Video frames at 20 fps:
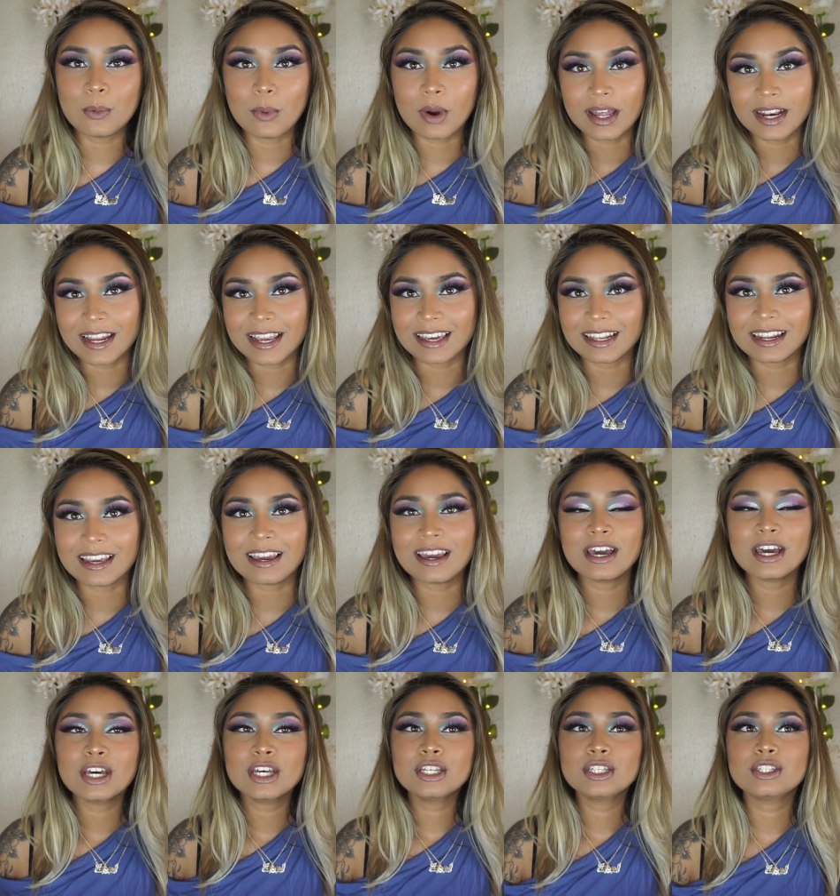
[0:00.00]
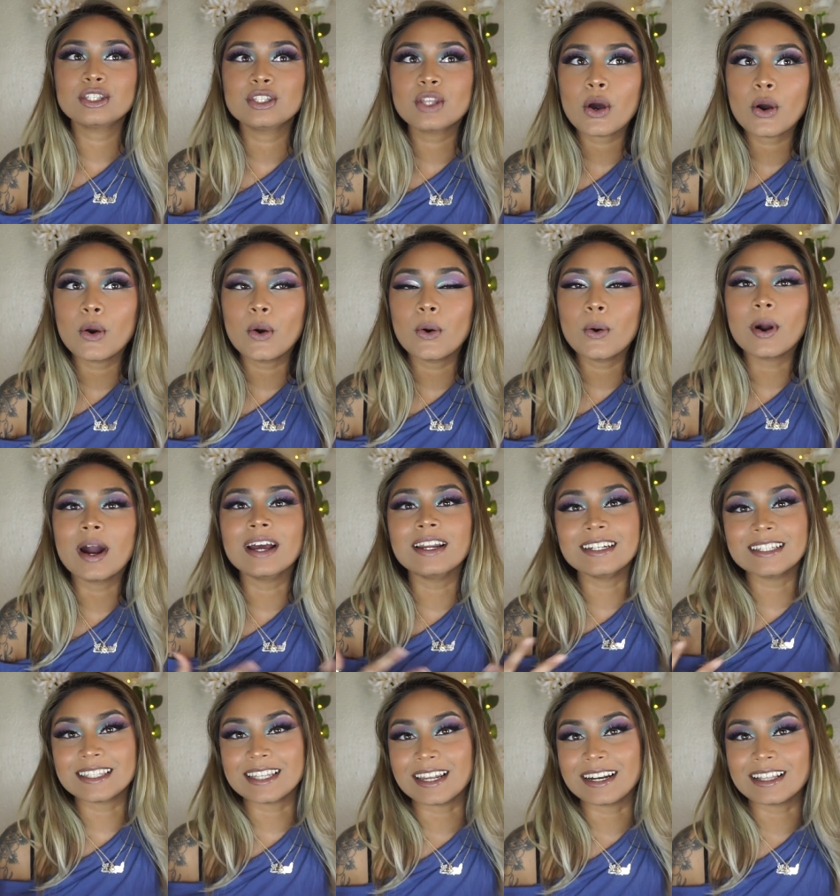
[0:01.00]
180 so
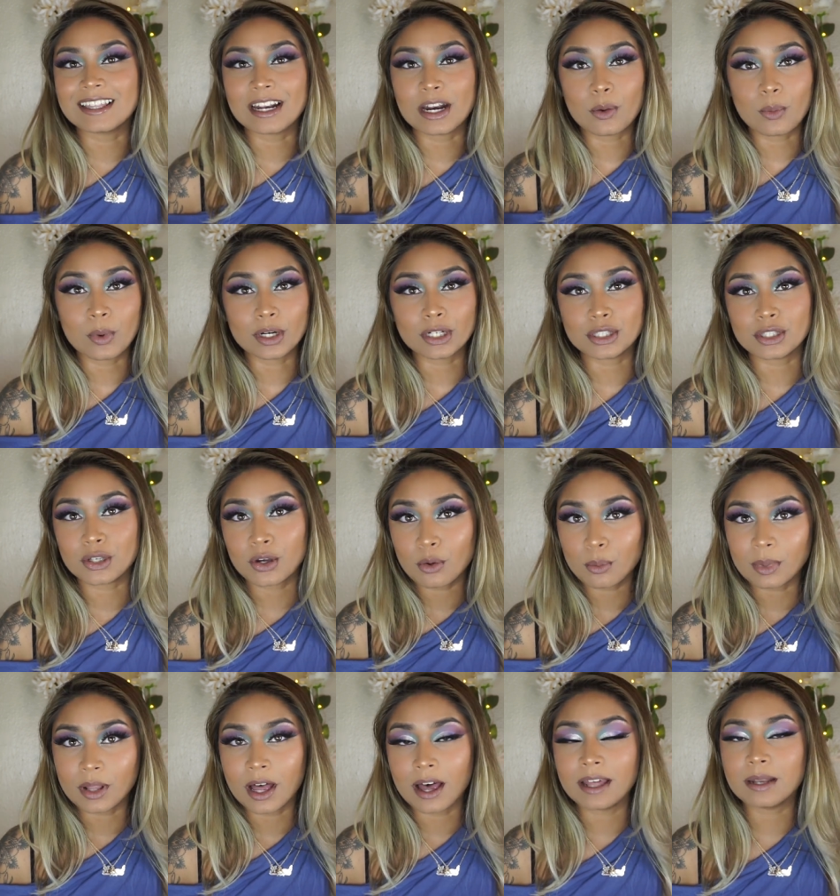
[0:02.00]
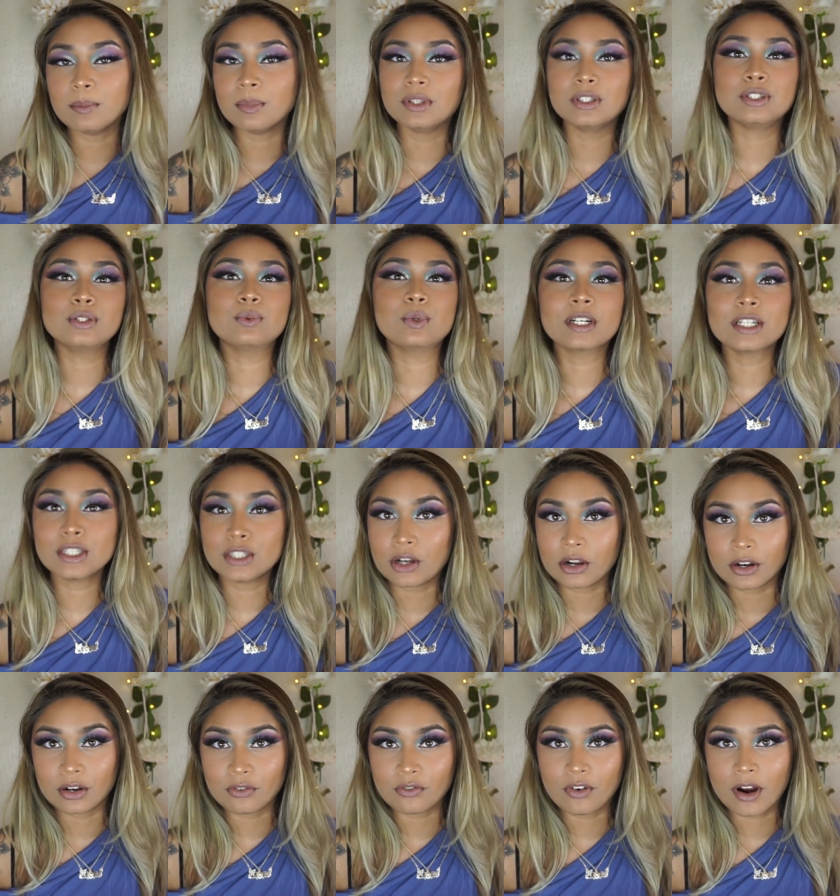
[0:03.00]
I decided that I wanted to go blonde but this is where I
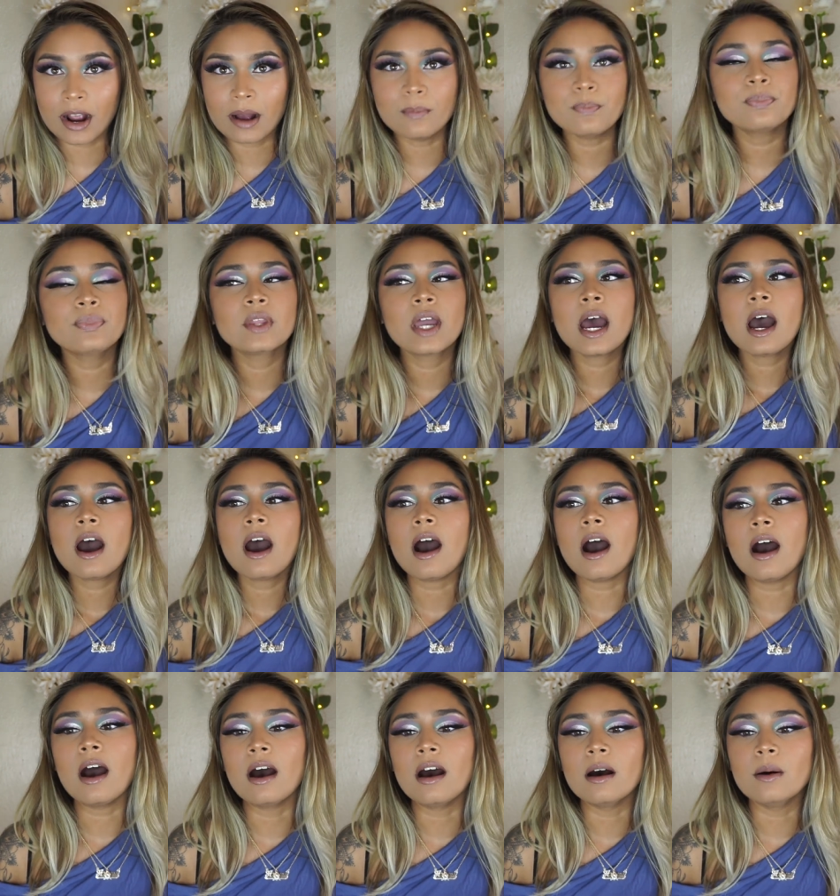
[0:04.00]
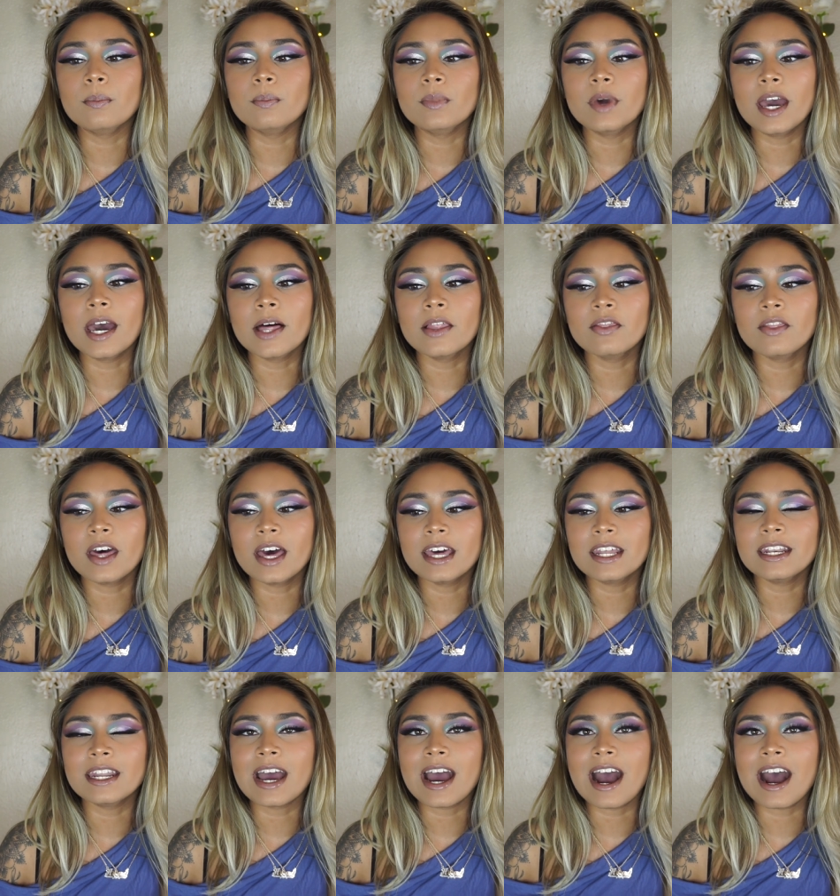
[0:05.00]
started from um, and
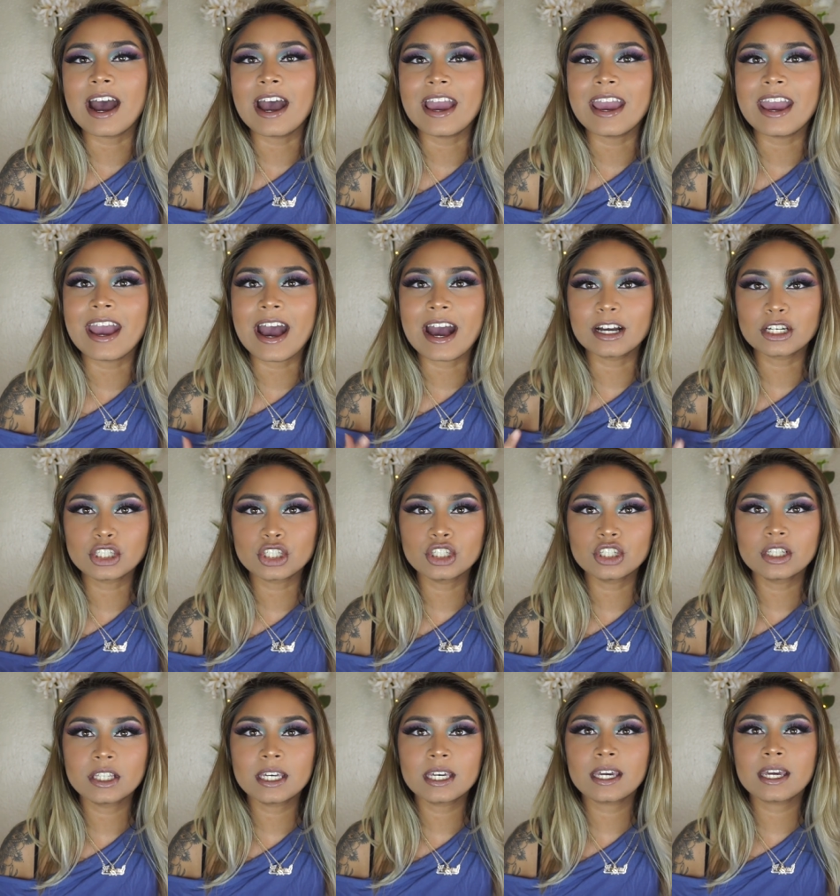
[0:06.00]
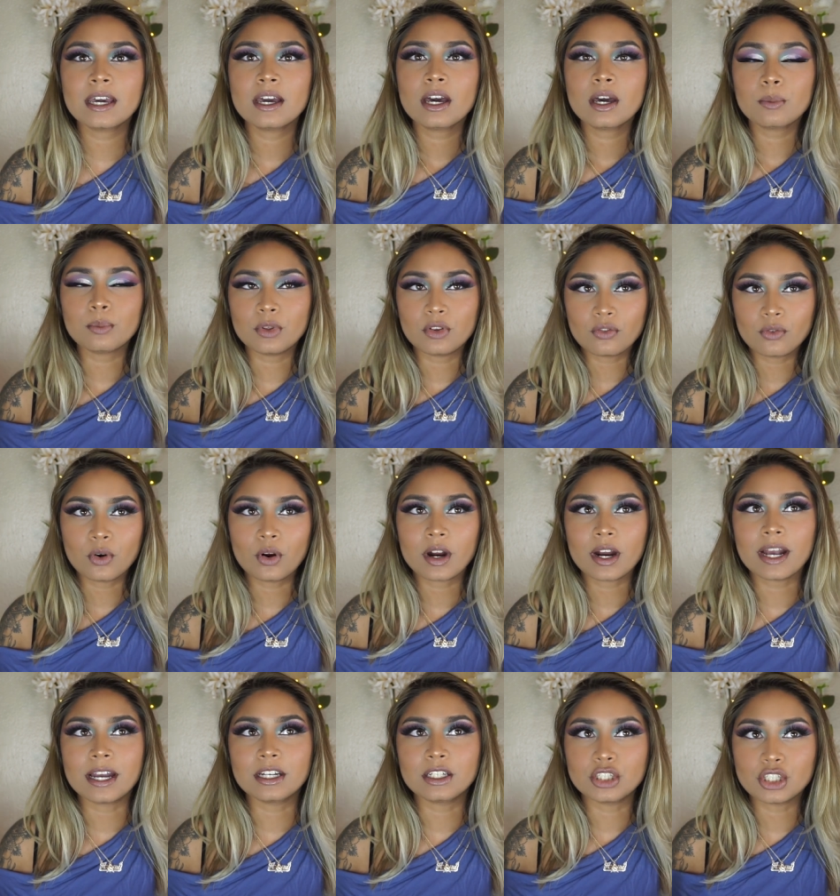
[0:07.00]
then I actually
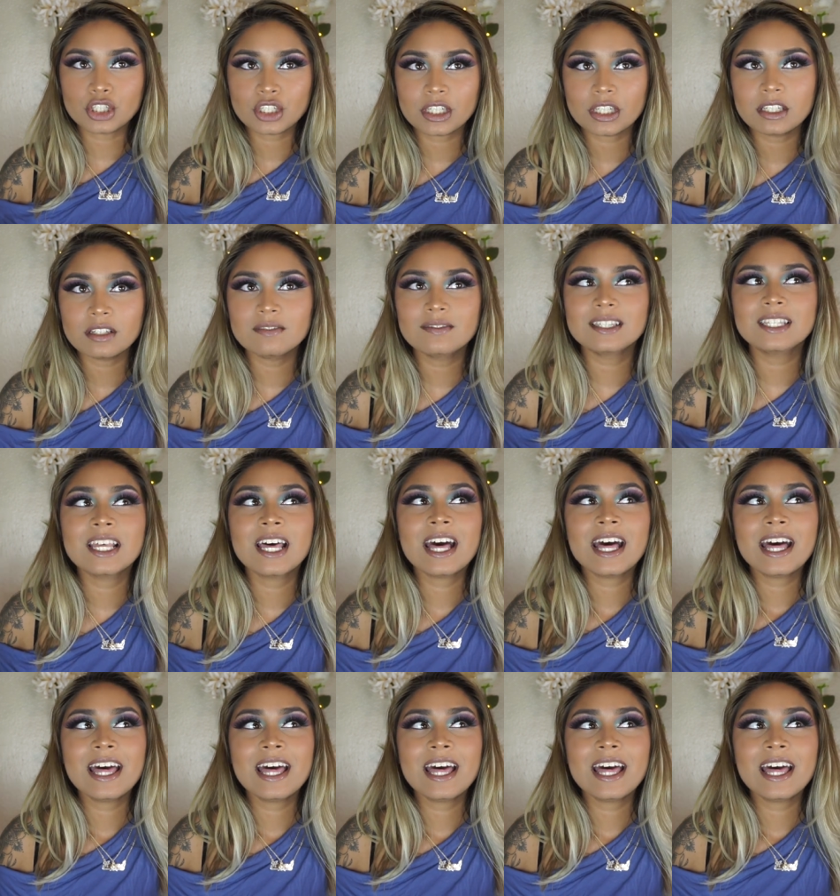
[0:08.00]
before I achieved